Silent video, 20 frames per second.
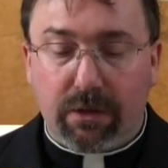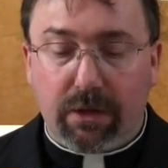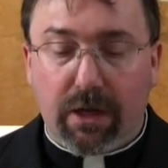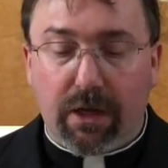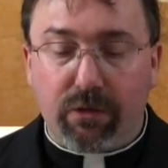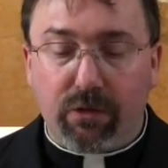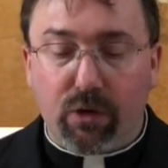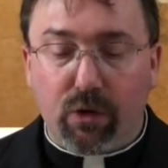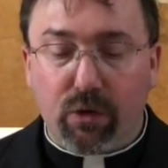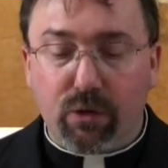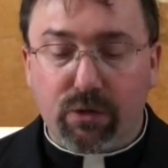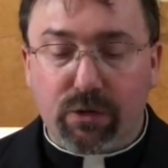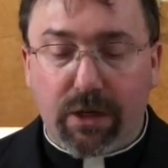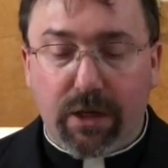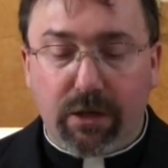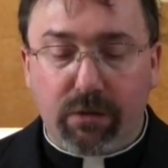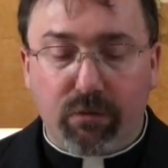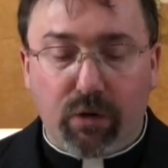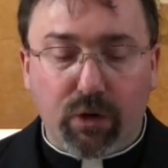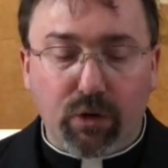and those
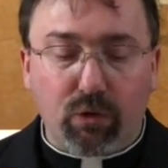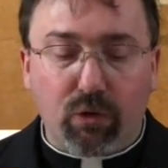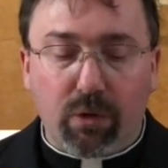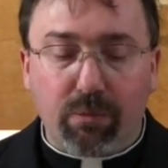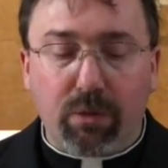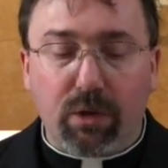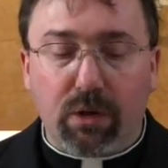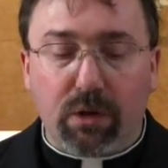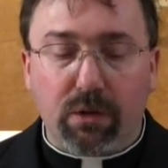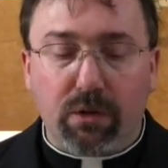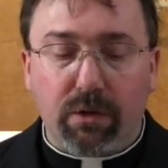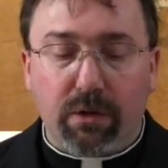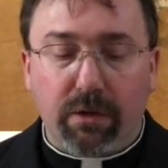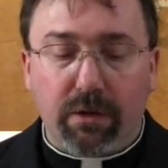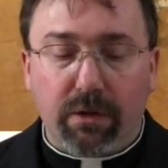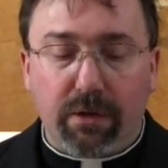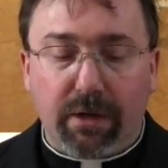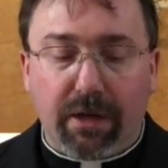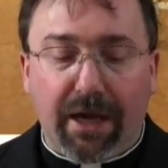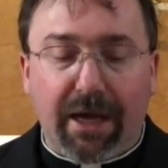in vulnerable,
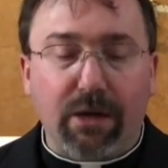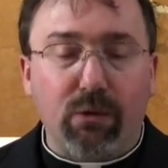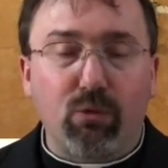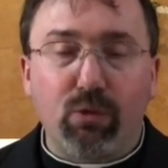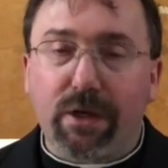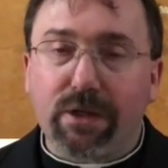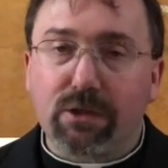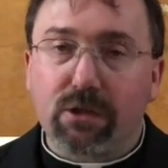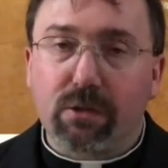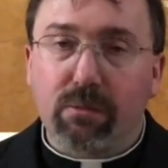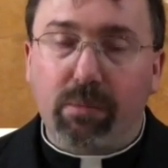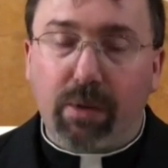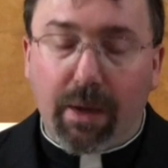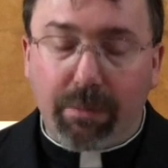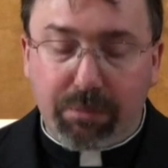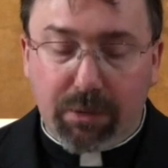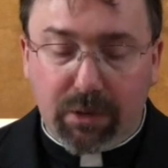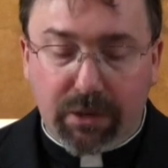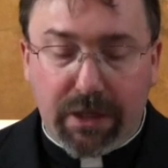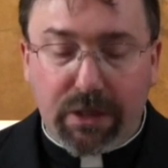at risk
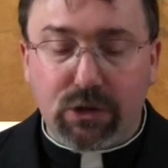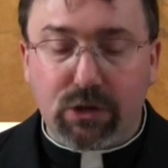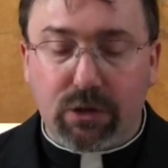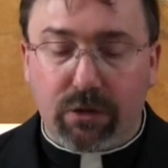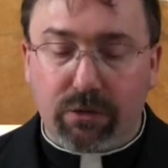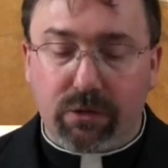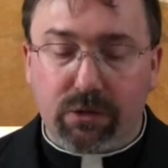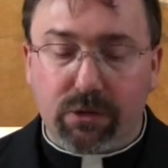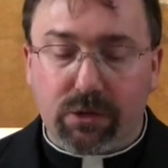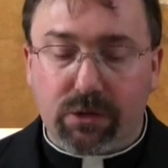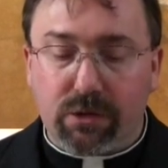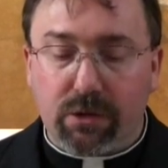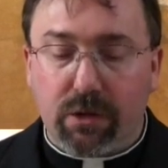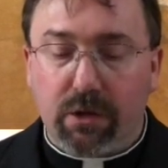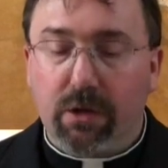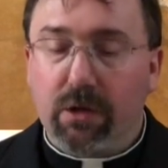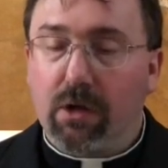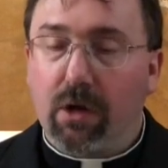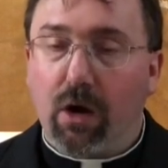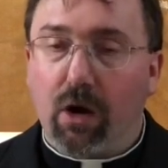populations
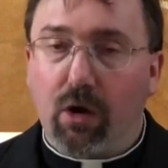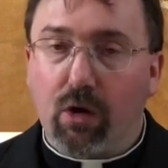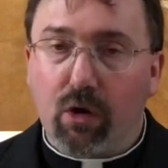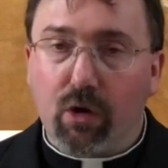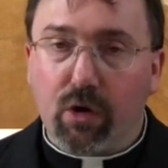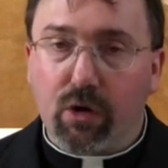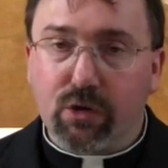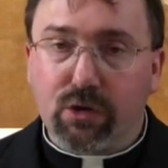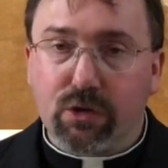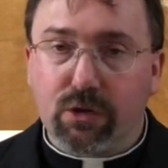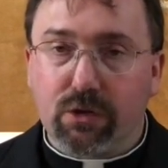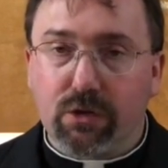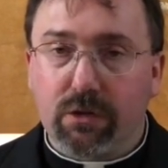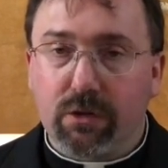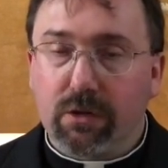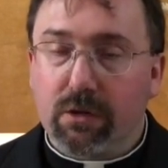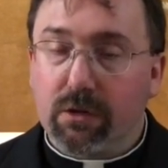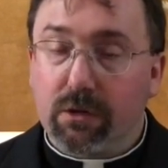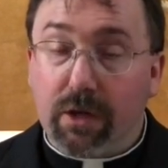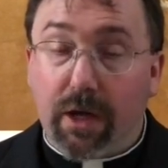are urged
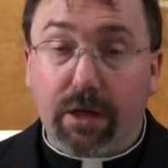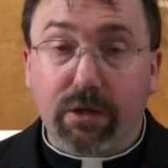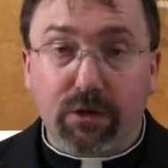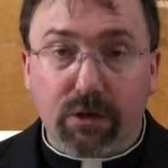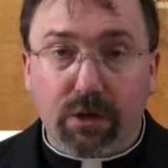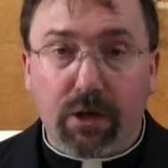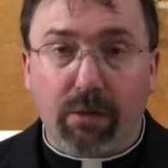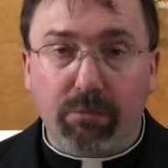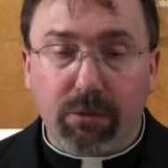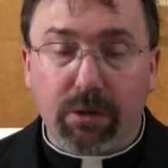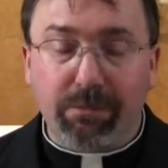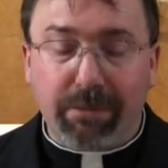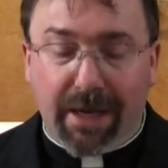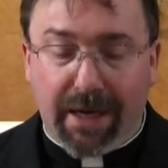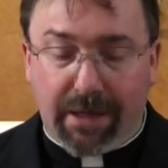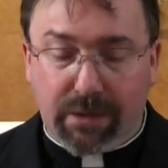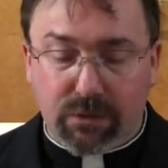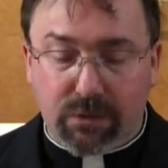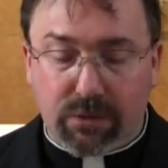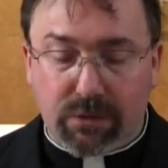not to come to
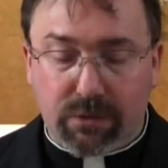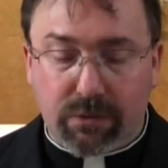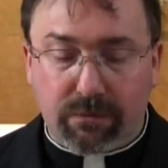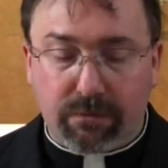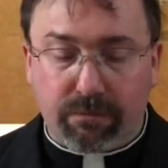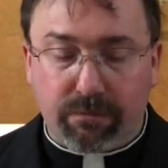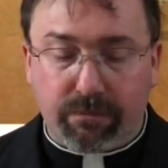Mass.